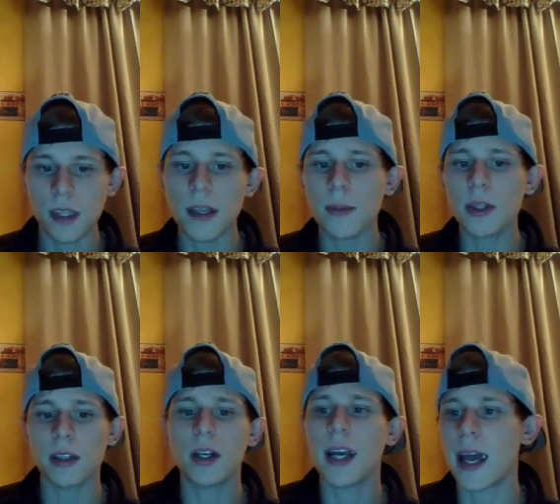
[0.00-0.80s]
and then when
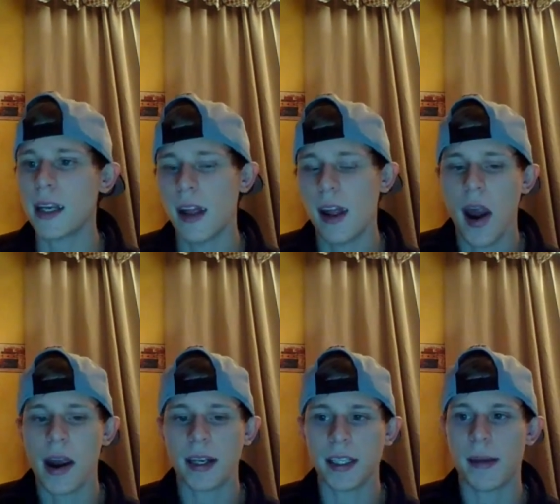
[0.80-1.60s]
they look at it
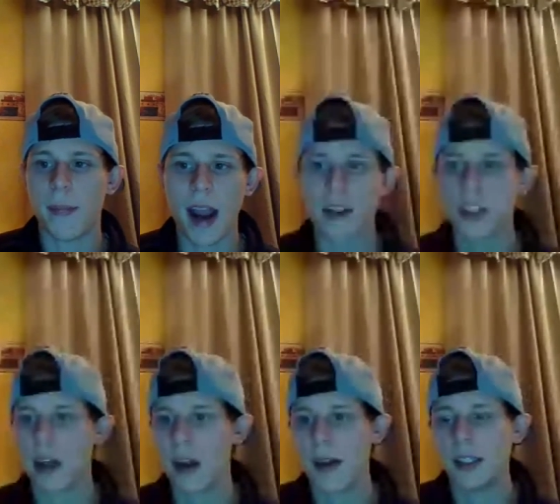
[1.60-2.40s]
and they get back to
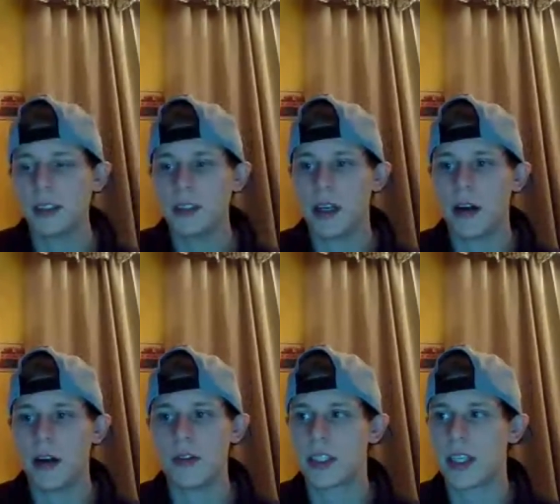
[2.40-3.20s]
you,
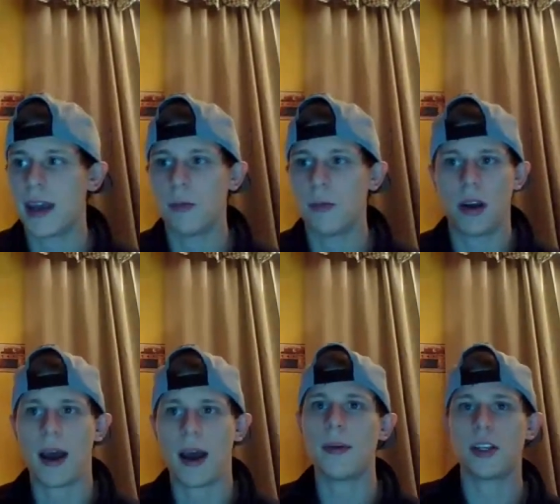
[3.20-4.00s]
you say, well,
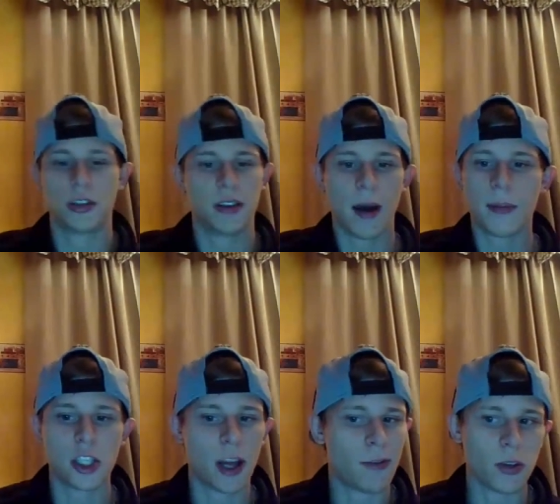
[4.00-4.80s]
how much
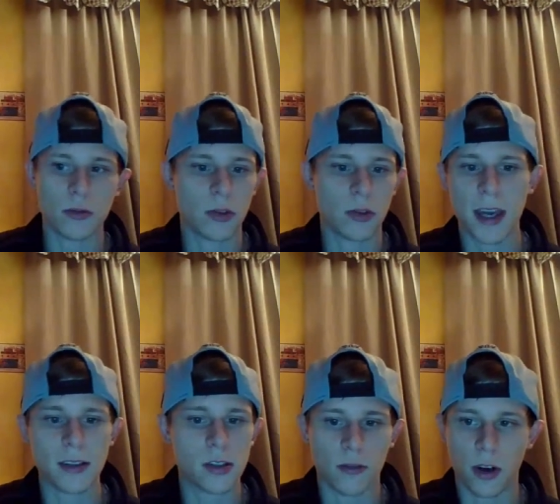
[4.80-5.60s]
have you made
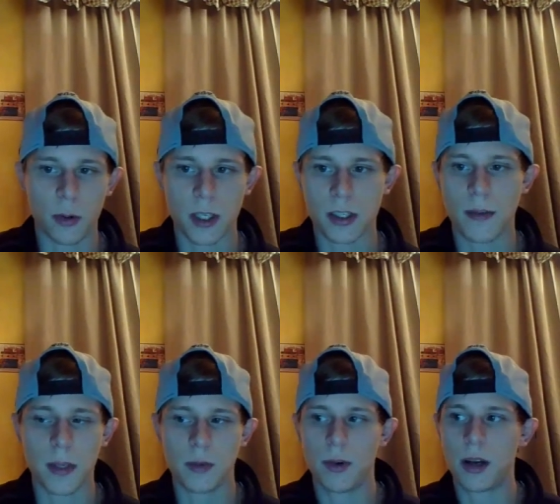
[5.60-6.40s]
so far with this
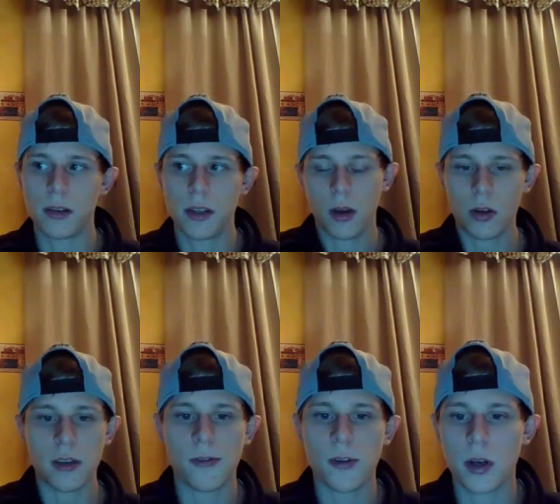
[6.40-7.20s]
company? Well, only a
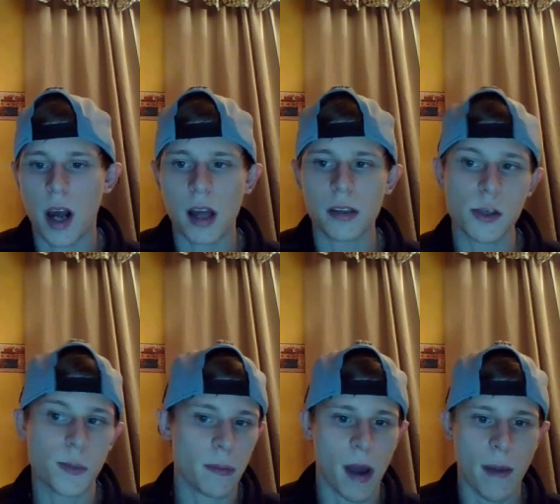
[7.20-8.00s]
few $100s,
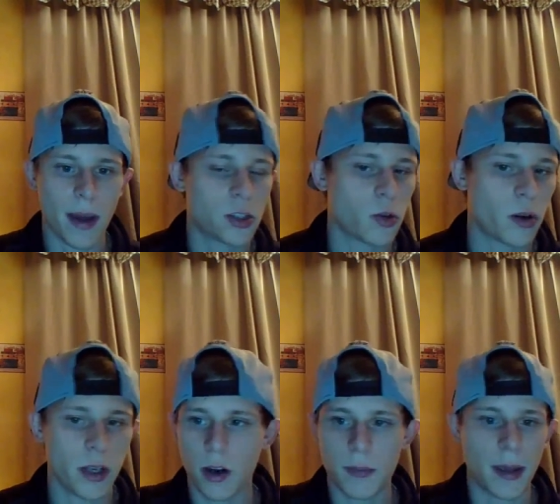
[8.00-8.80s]
but my mentor
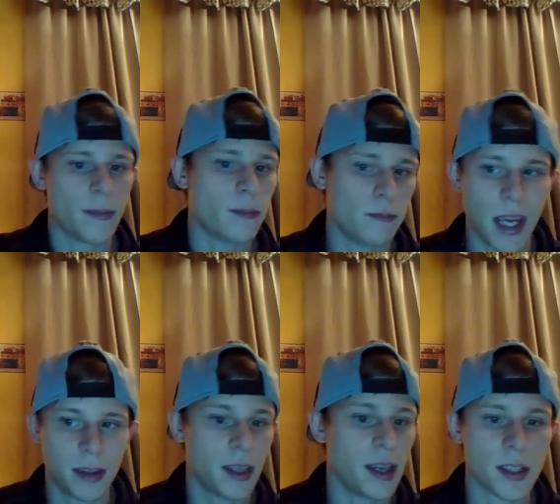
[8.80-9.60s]
made
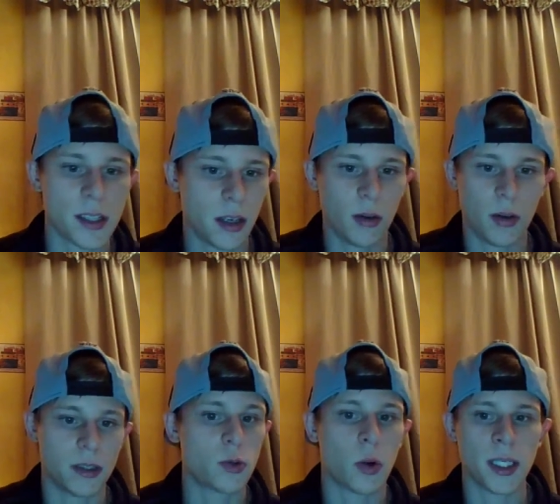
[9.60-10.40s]
this in
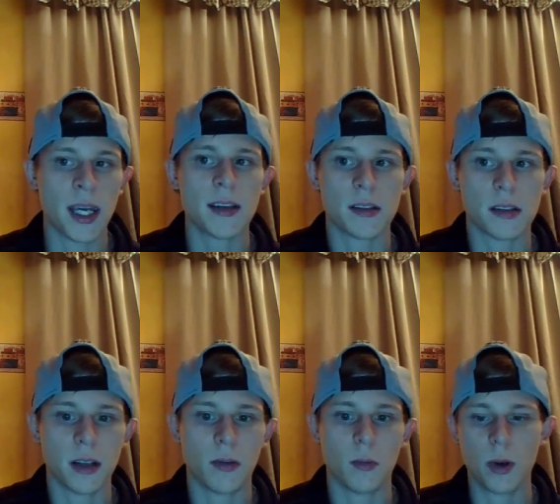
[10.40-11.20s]
20 days.
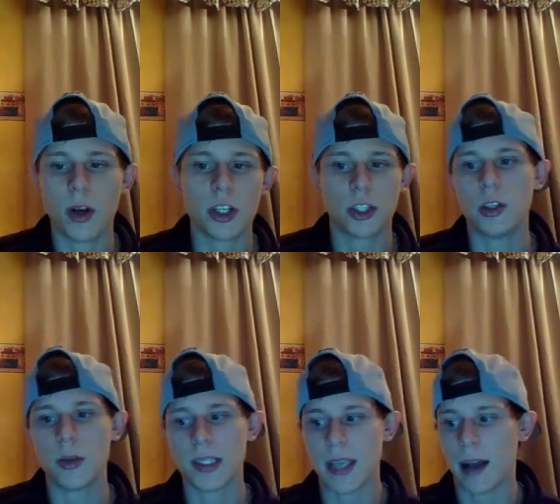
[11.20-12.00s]
We want to show you
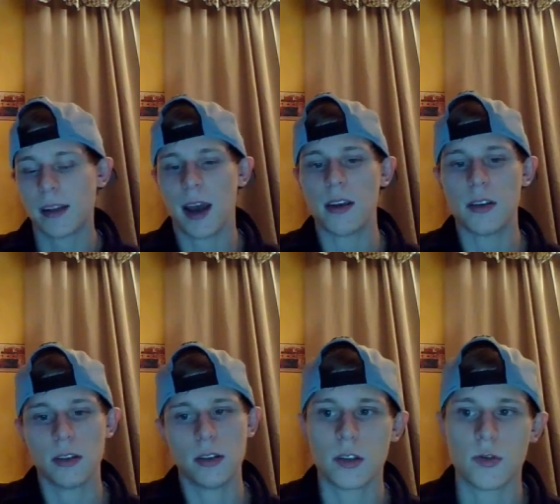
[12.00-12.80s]
exactly how you can
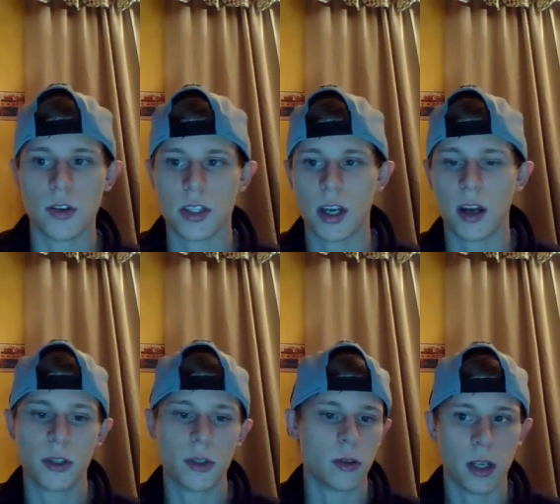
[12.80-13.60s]
do this for yourself too,